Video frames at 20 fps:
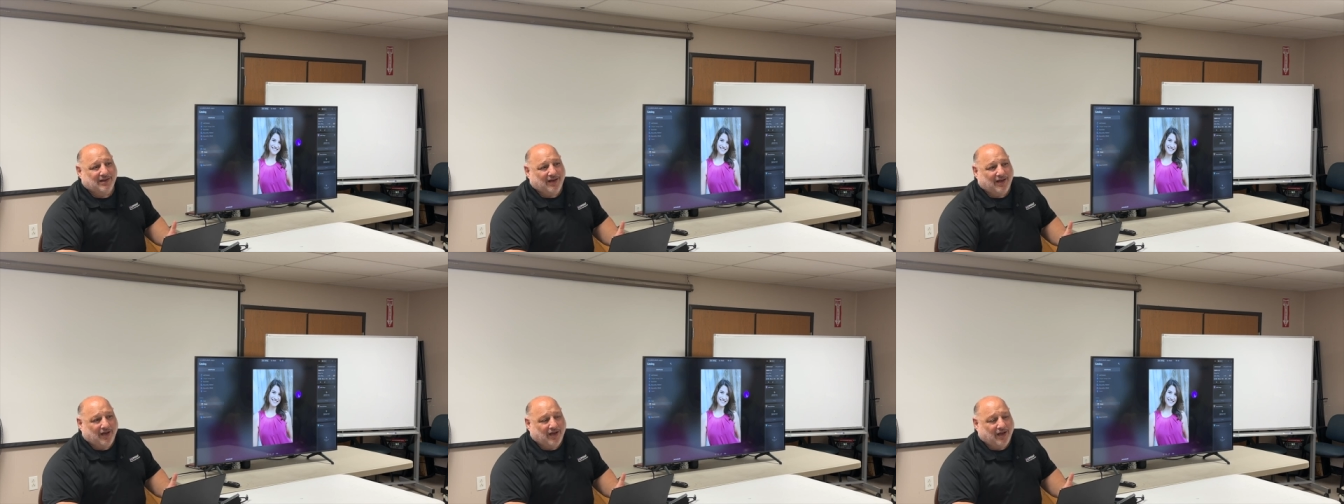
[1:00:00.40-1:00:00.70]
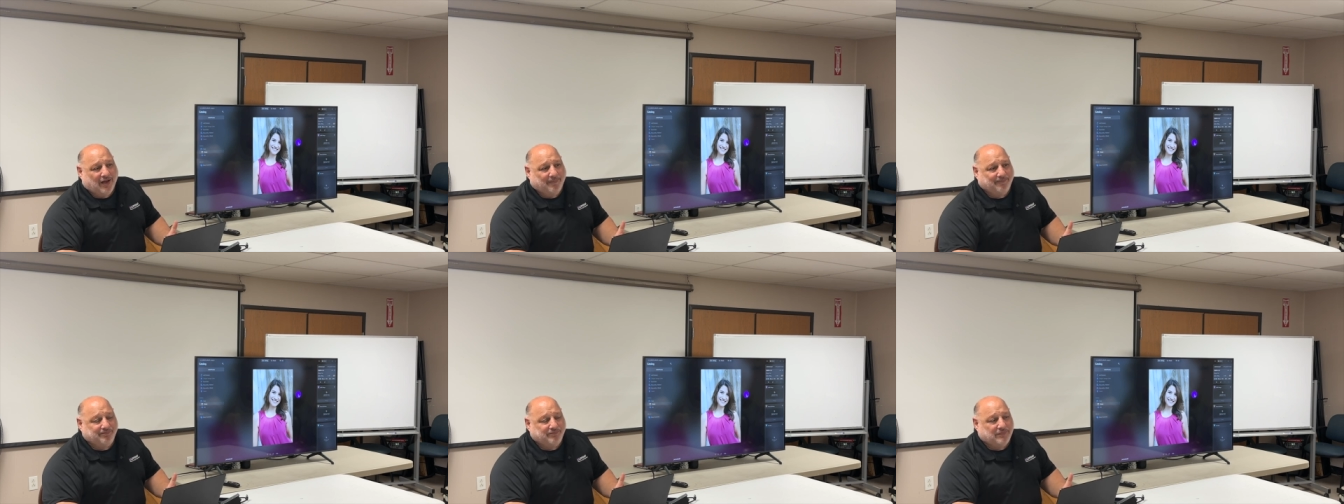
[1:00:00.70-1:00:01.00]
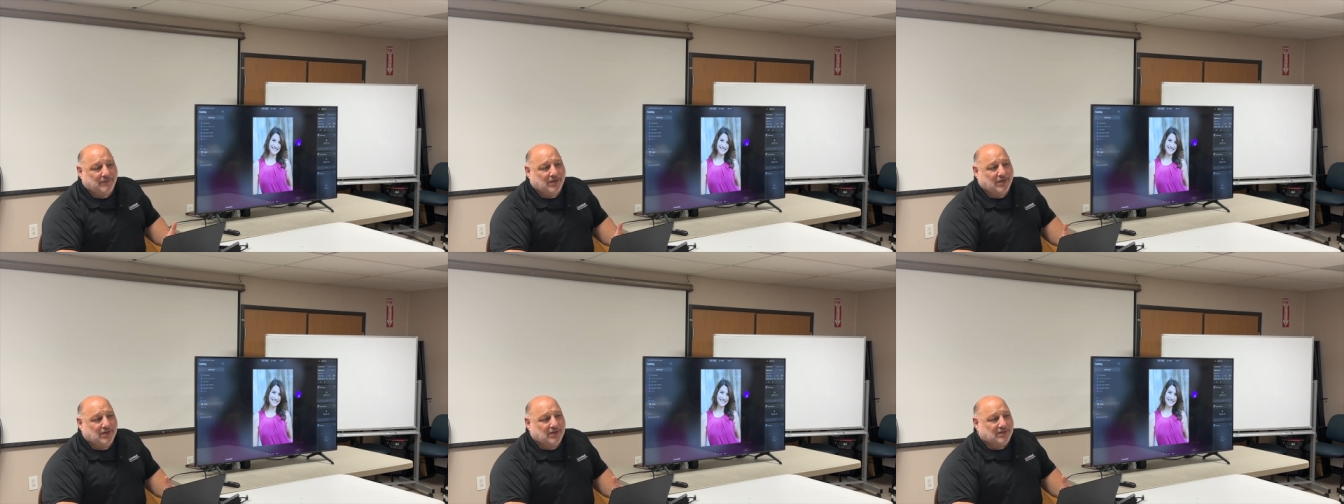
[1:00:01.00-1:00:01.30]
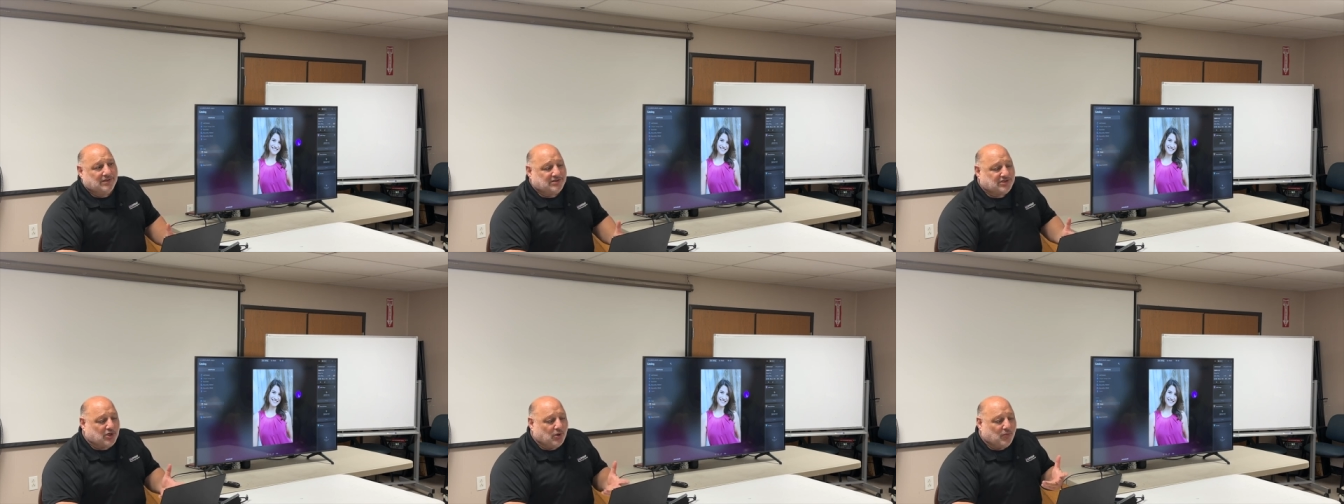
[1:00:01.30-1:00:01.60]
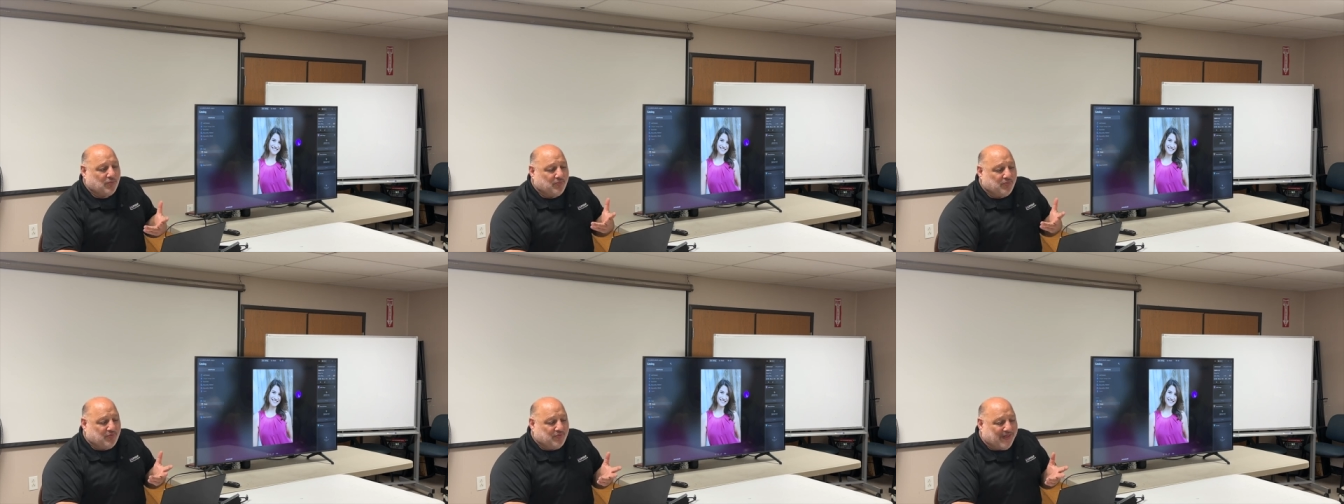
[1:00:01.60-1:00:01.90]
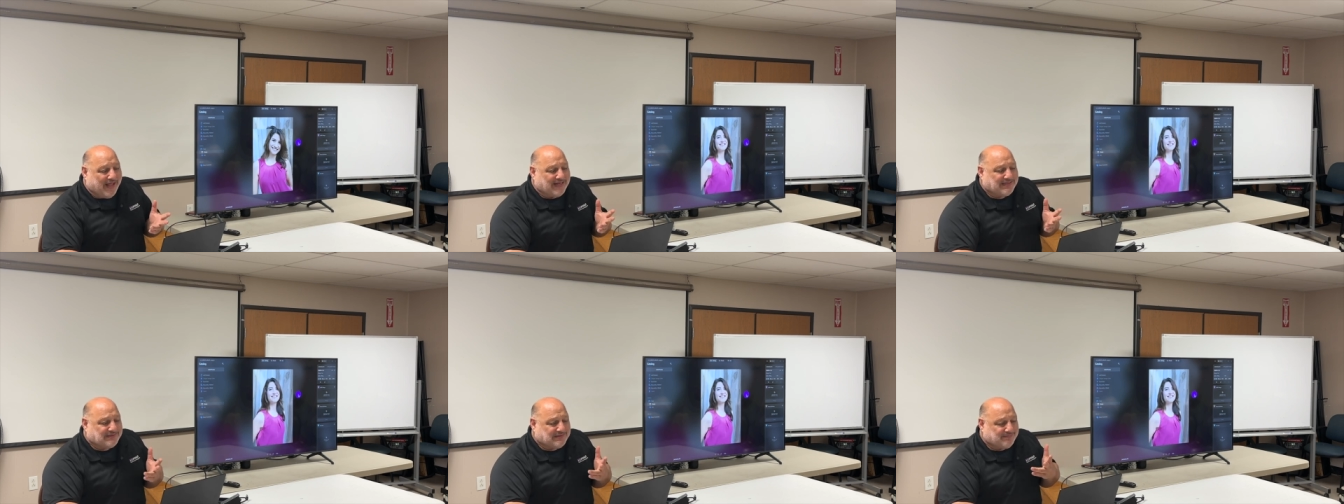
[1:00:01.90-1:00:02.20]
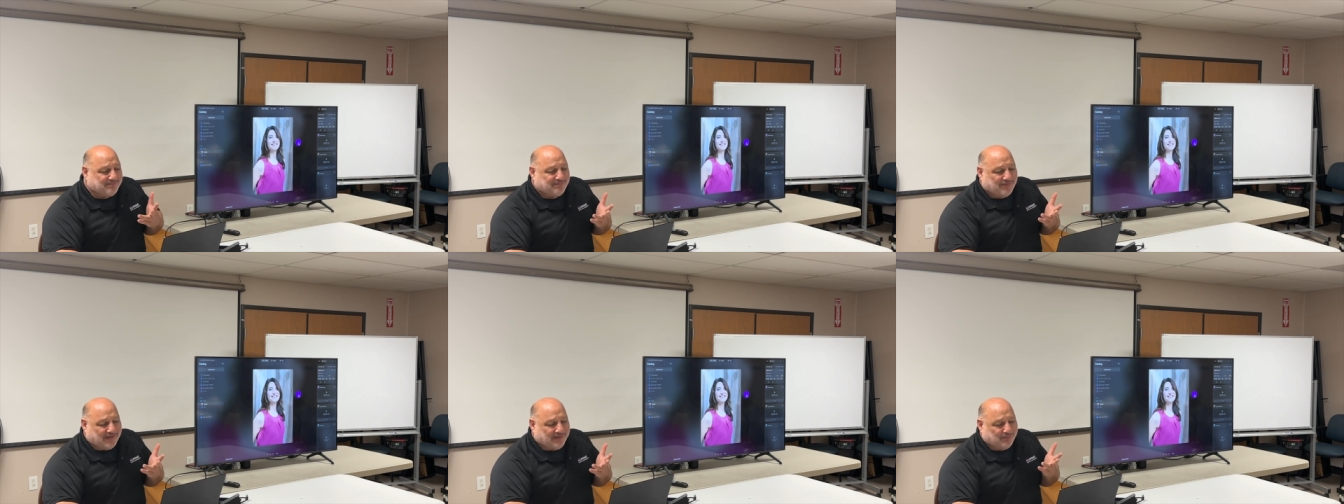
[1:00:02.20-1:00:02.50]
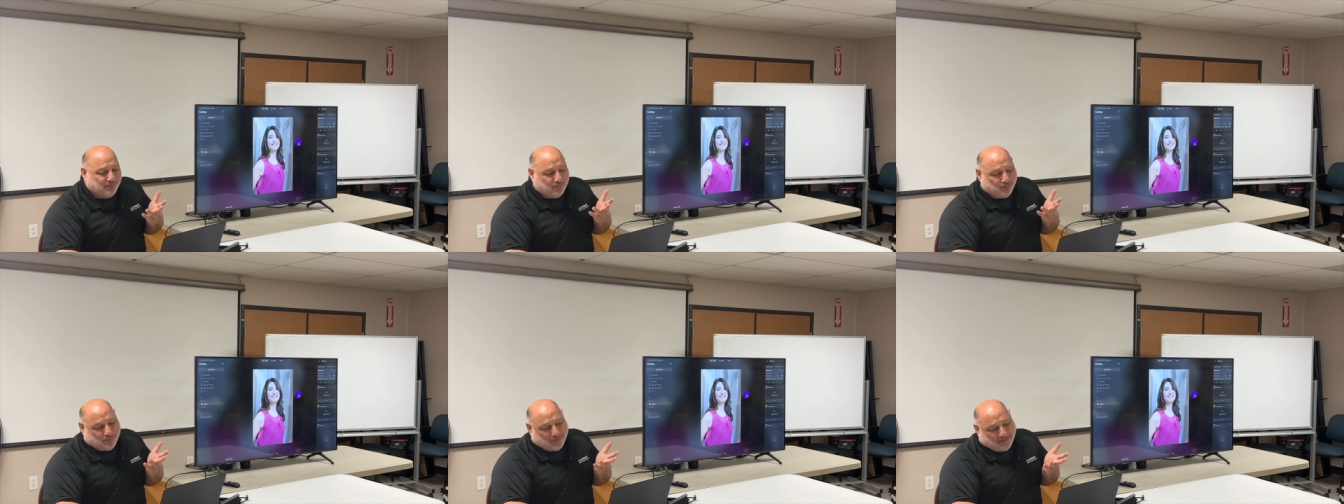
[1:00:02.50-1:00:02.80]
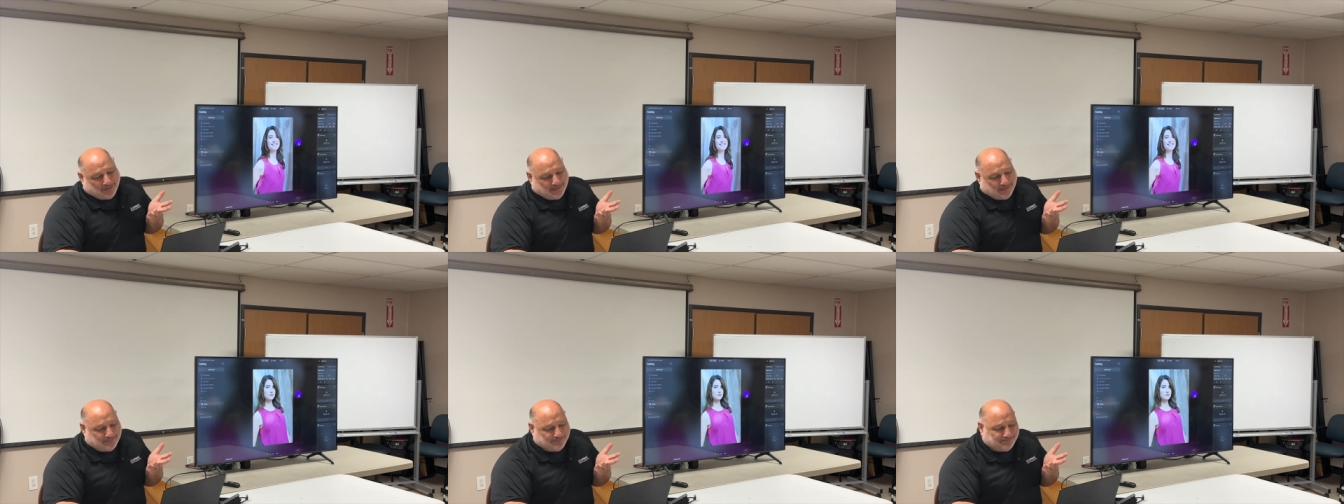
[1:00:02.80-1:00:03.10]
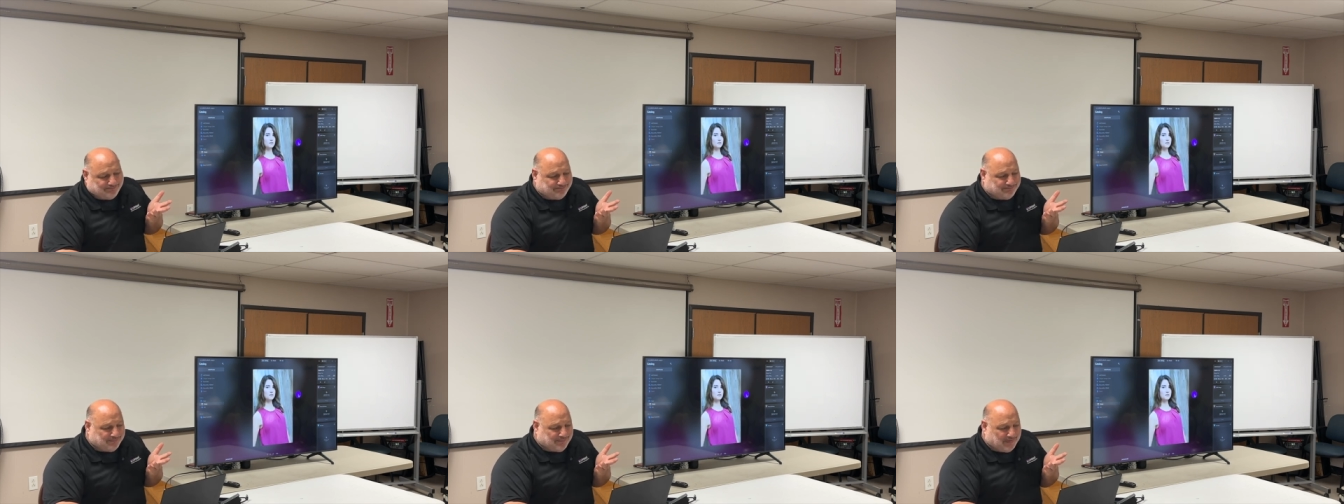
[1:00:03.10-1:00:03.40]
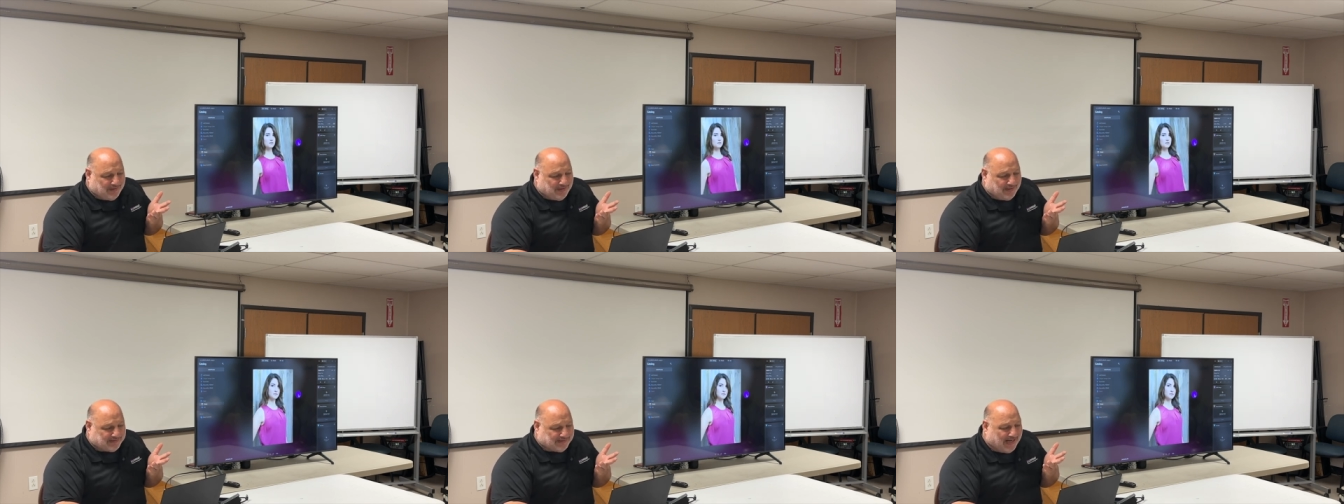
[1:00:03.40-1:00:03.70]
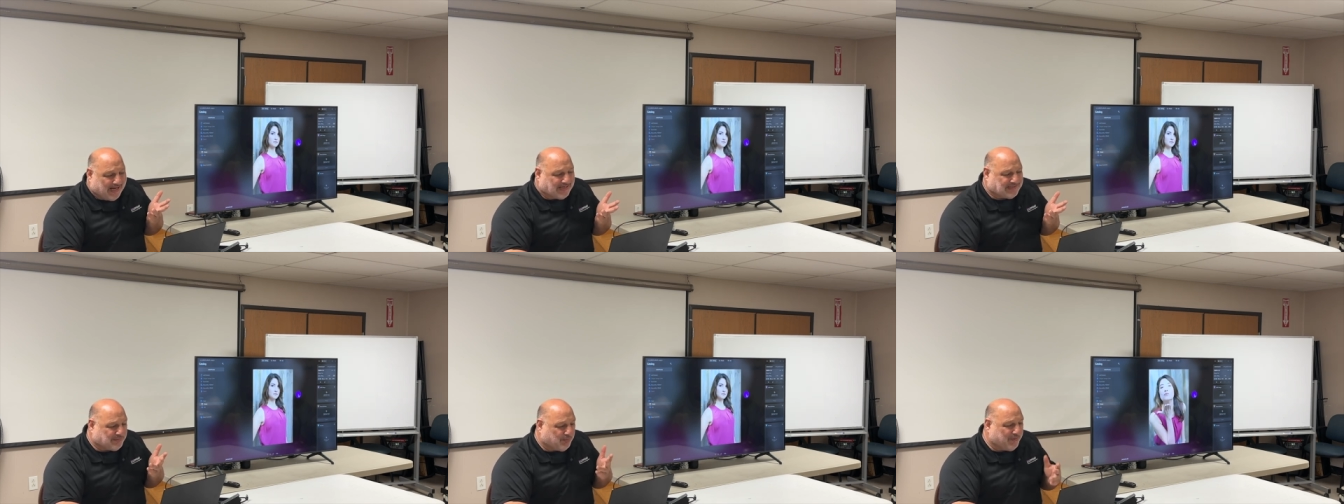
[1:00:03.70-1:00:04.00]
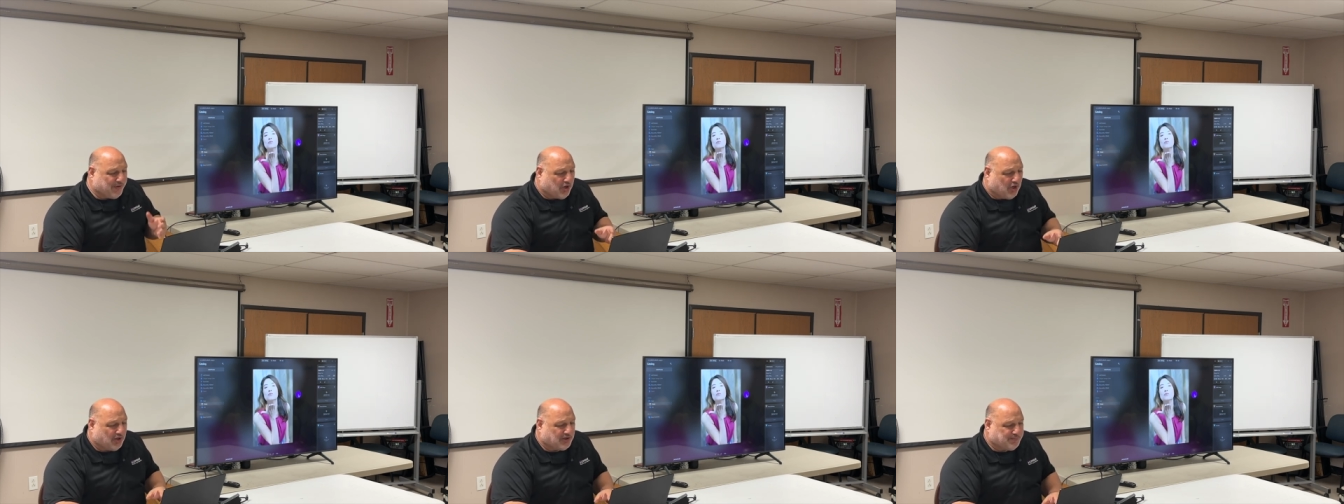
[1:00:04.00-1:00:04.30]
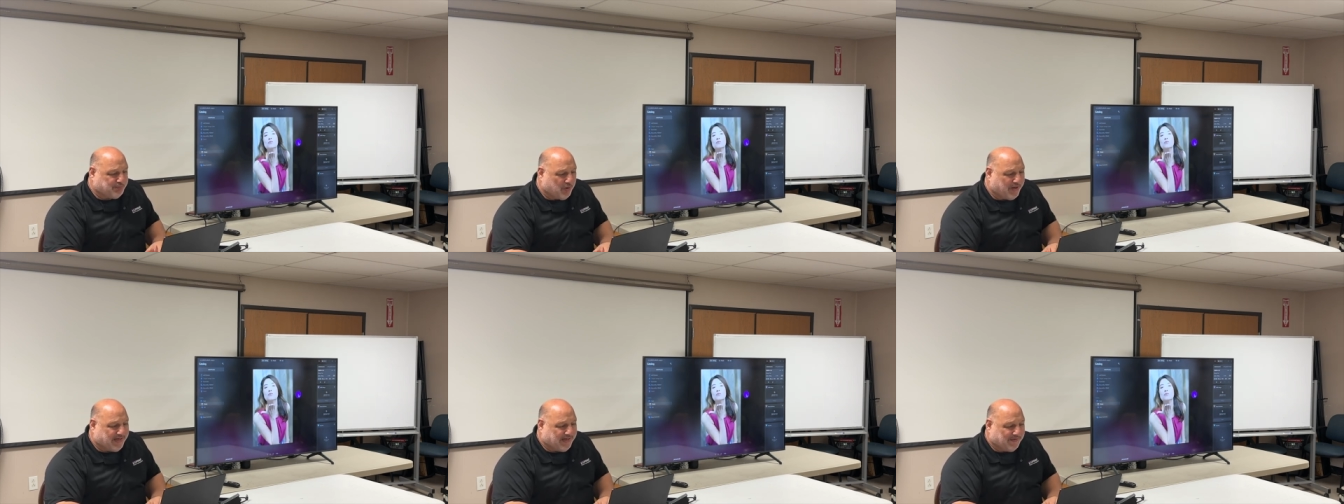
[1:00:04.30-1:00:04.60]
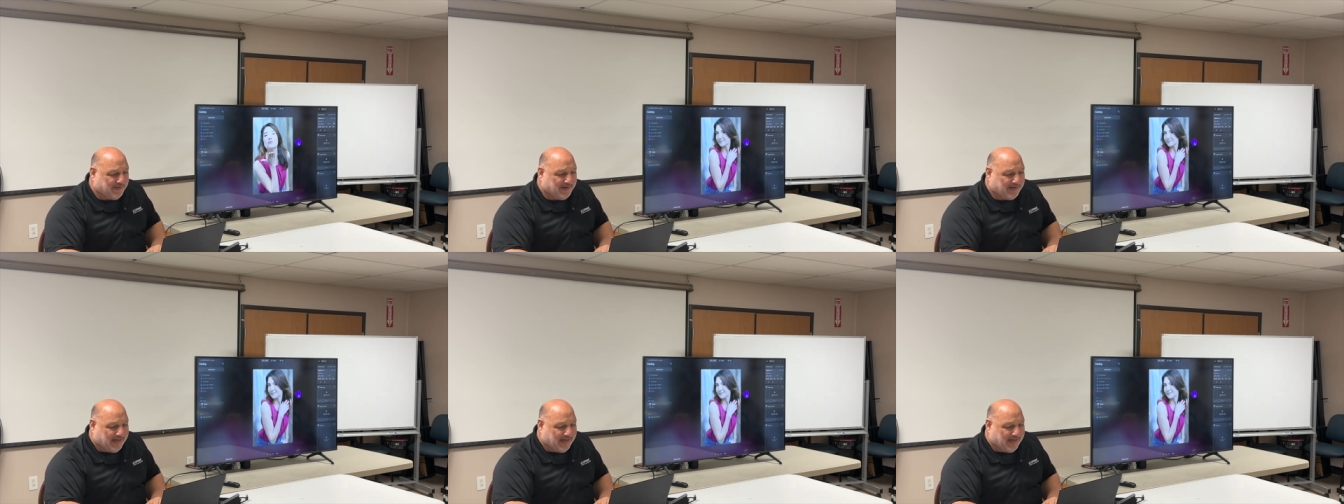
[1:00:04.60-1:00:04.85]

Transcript: Um, so that's like a concept we call breaking the